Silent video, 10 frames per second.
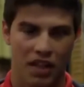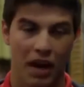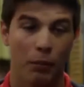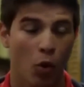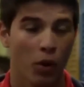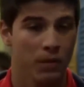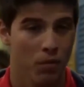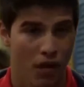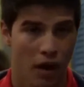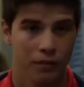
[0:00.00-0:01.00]
Then I'm going
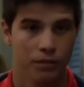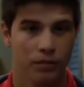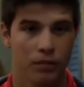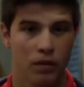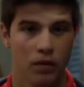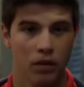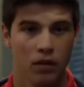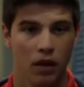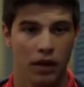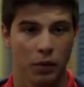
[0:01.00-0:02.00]
to move on.
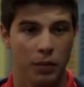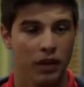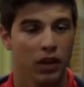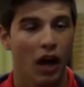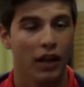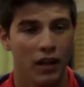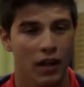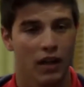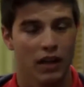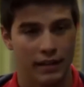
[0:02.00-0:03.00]
And it would be a lot
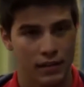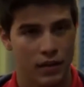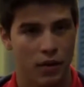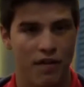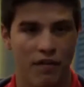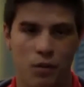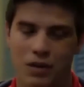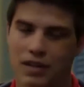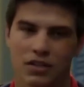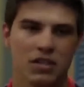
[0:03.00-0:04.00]
easier if
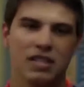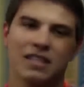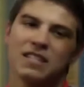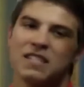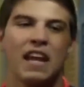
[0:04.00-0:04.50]
everyone just did the